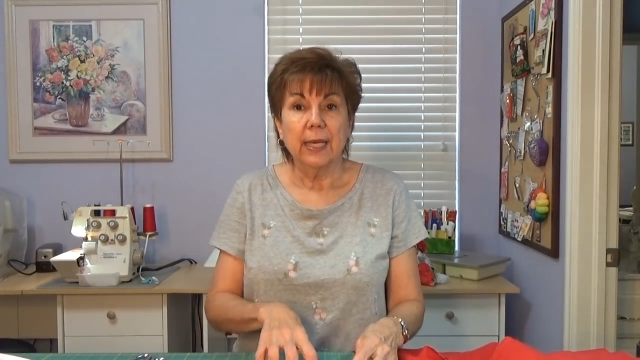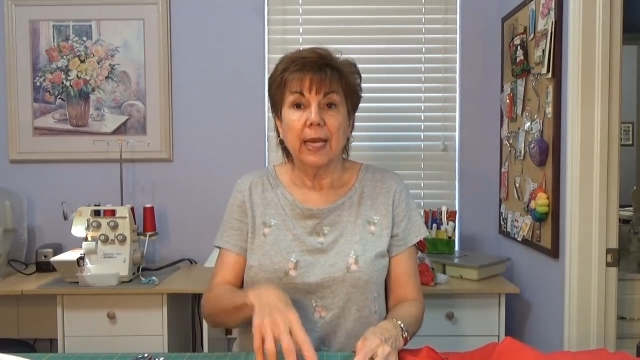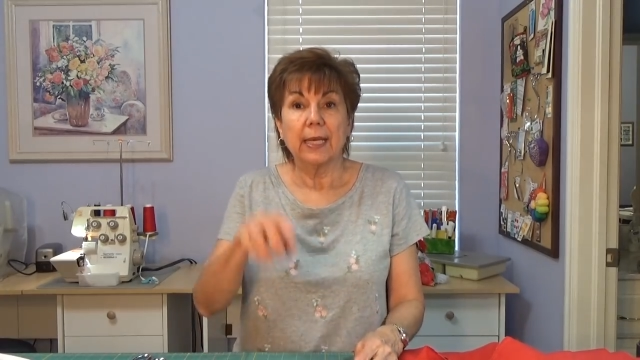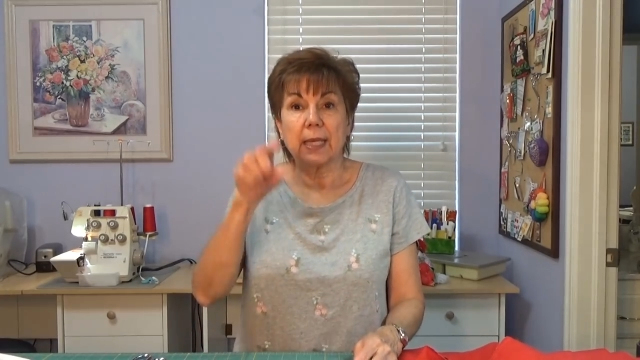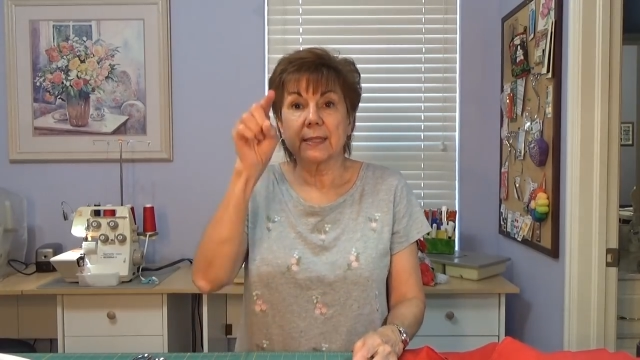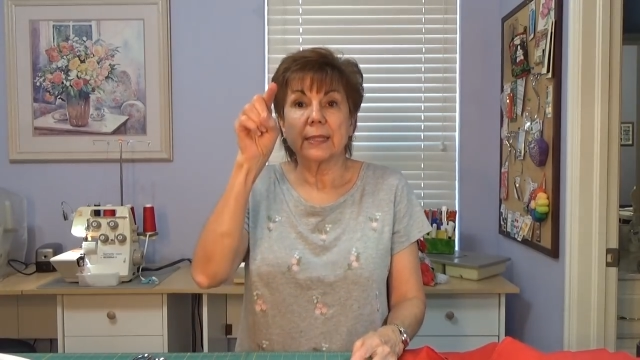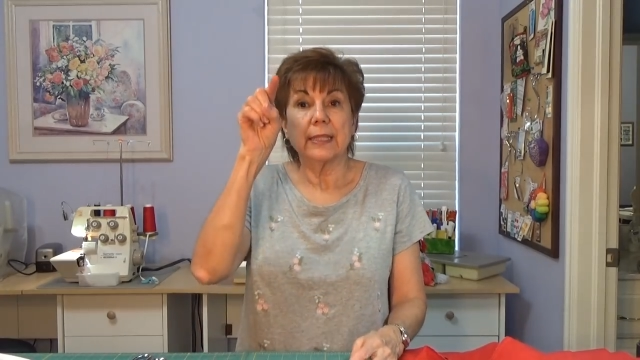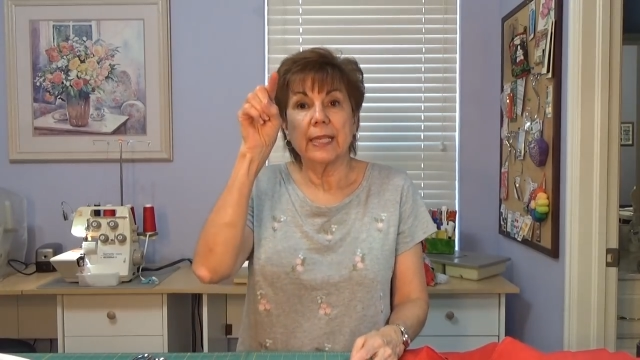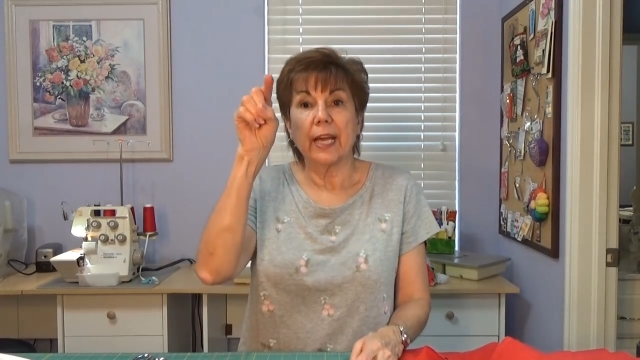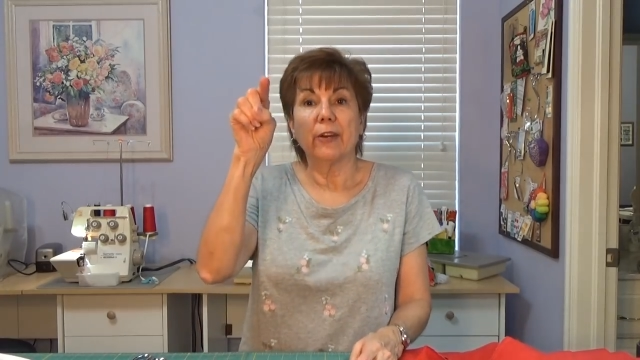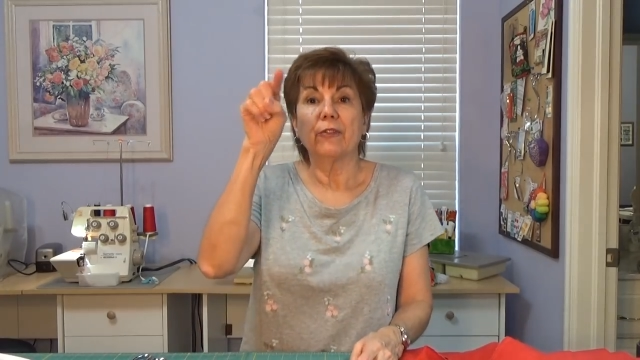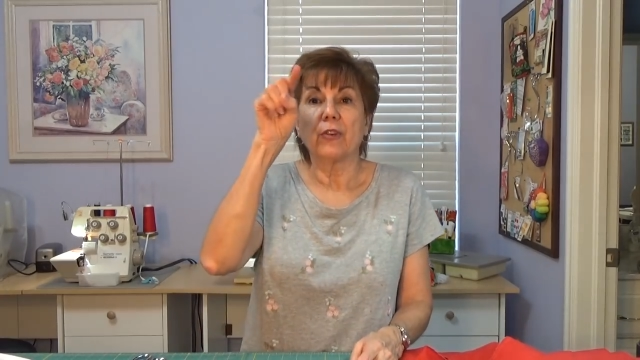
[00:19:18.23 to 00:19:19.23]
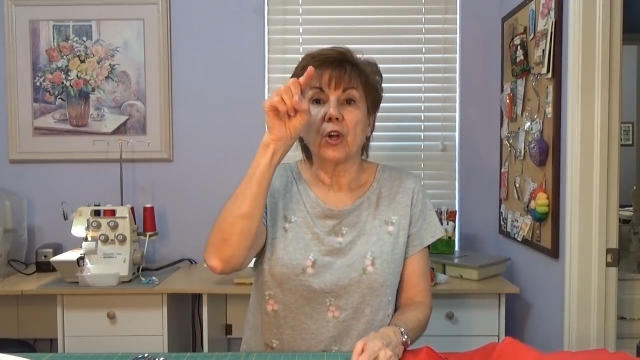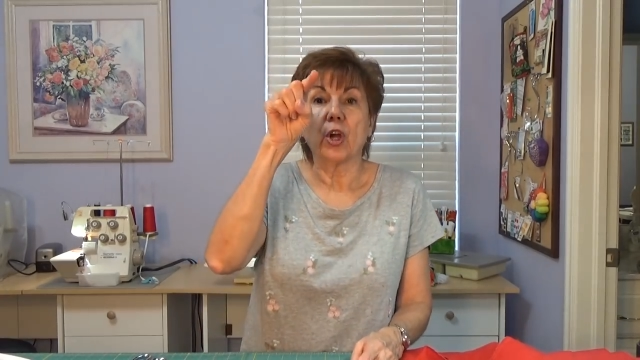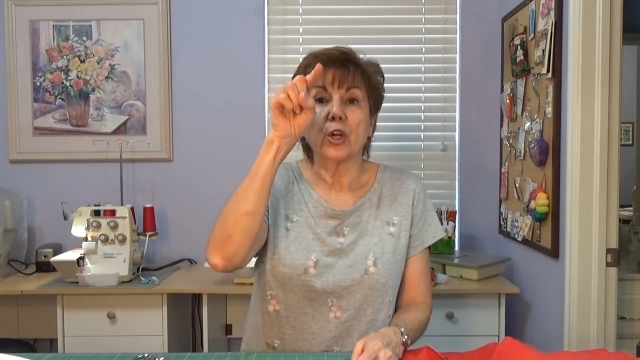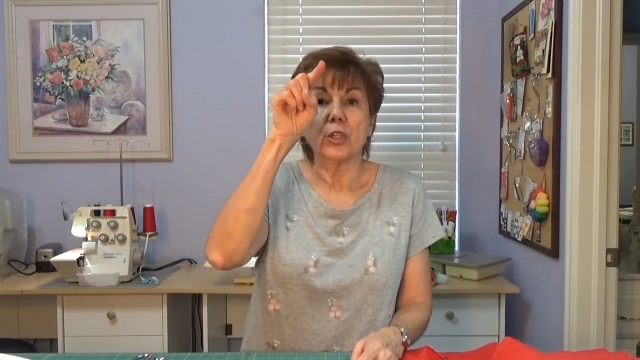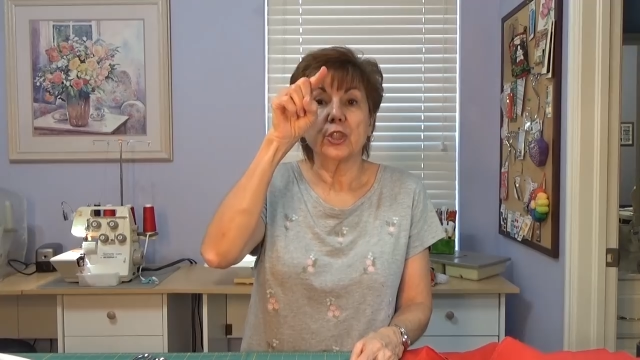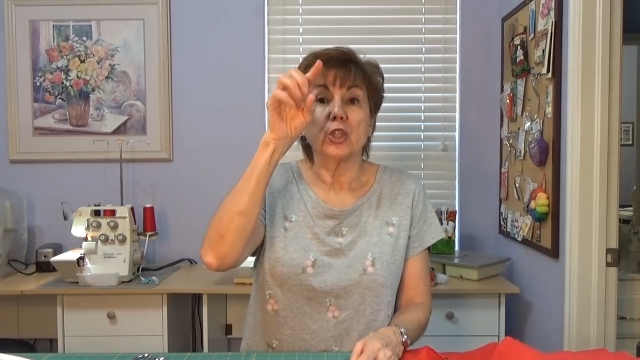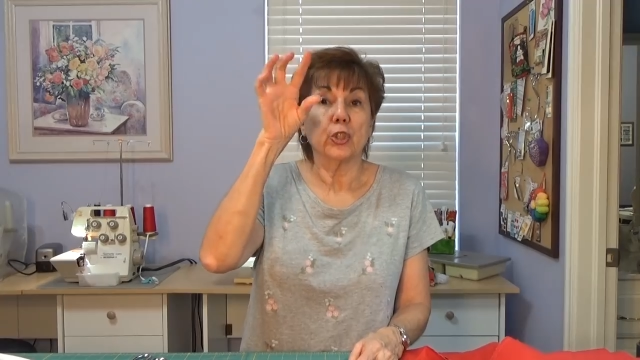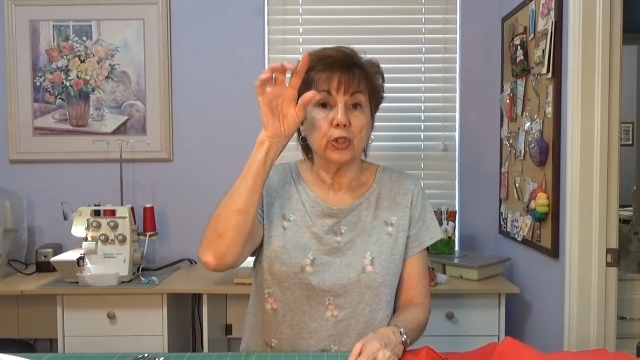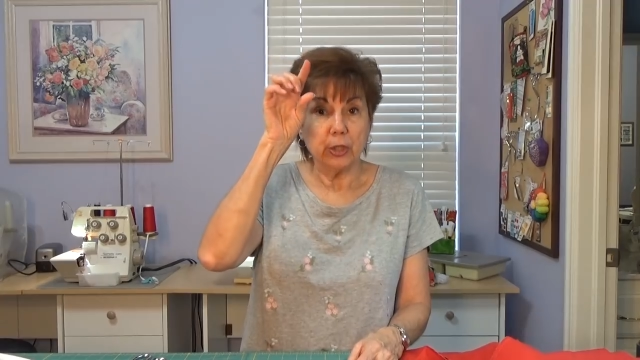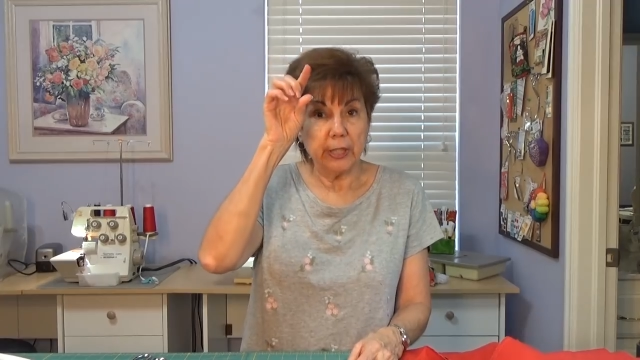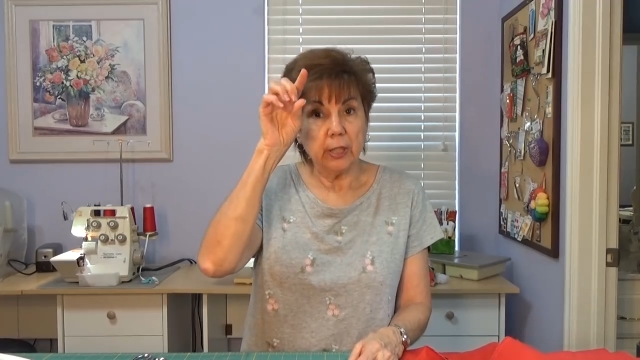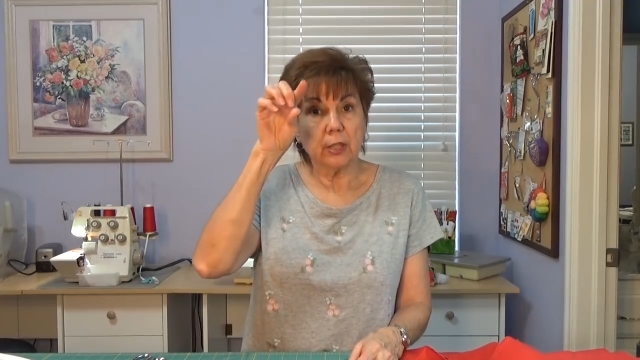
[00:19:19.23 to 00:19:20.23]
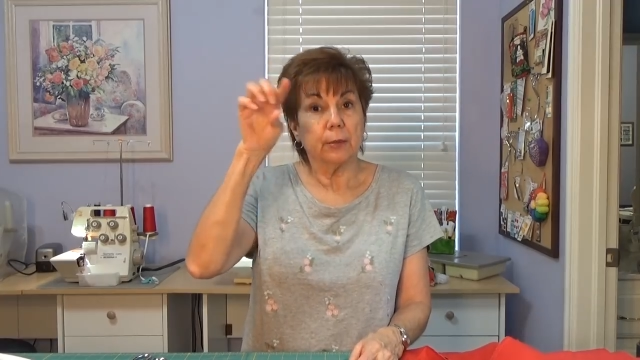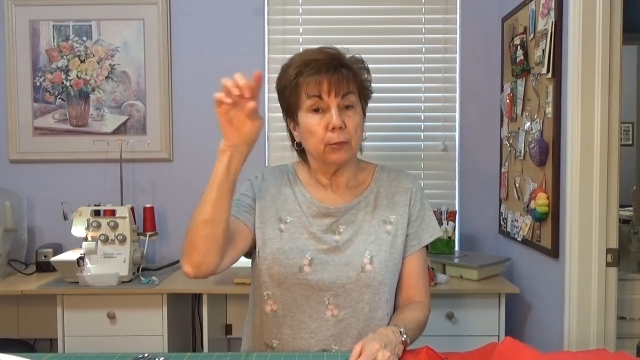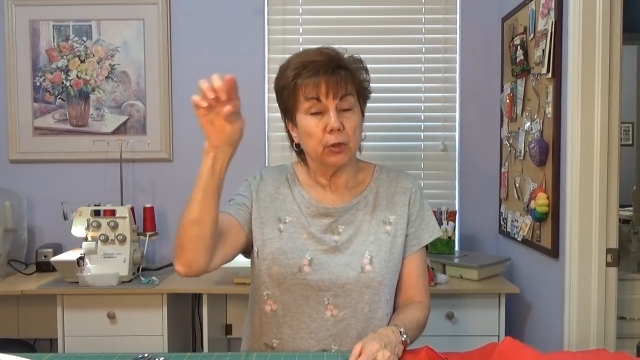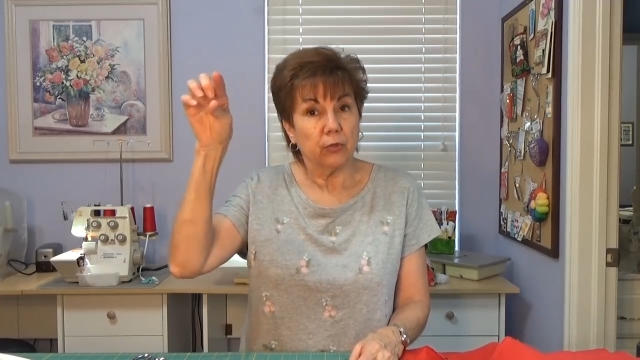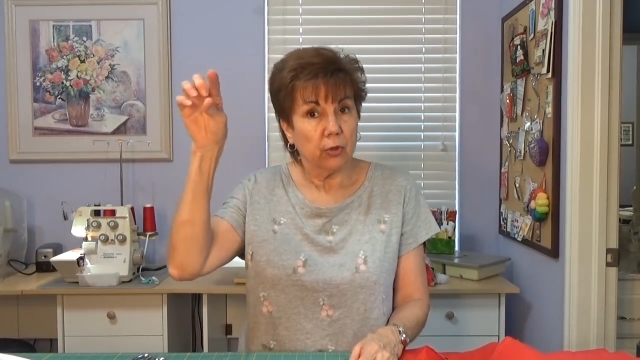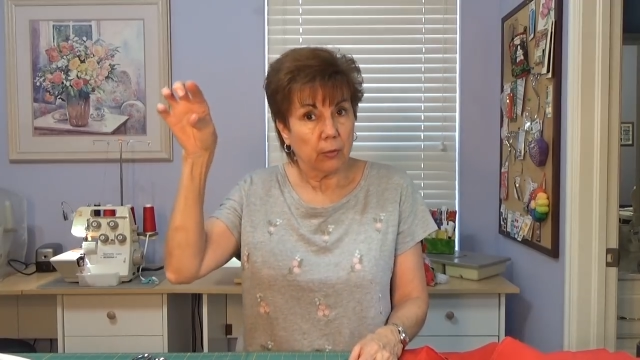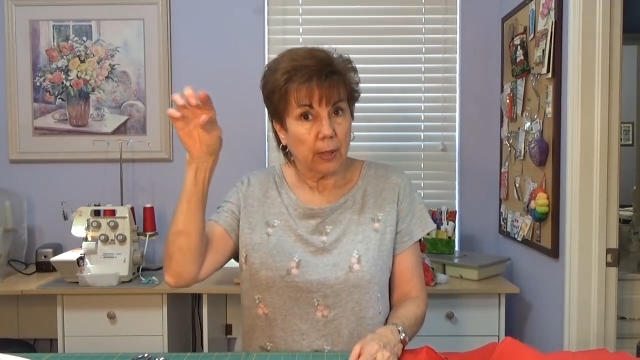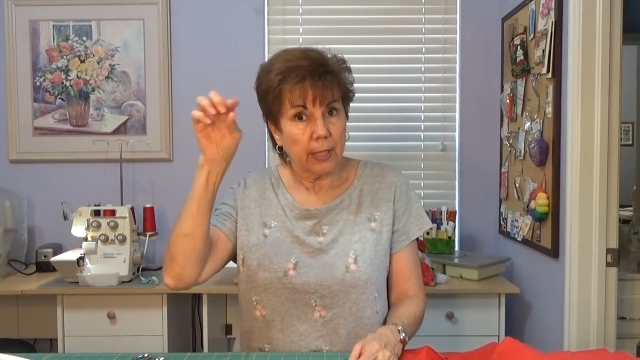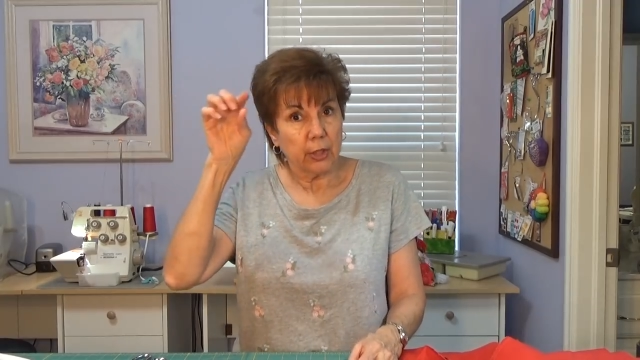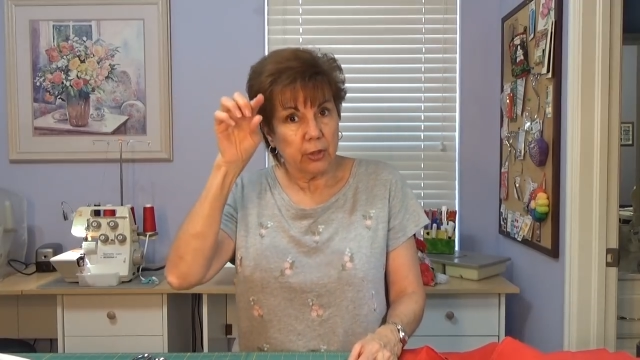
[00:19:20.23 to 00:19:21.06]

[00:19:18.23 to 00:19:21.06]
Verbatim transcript: and I'll see how far, you know, your needle can move to the right,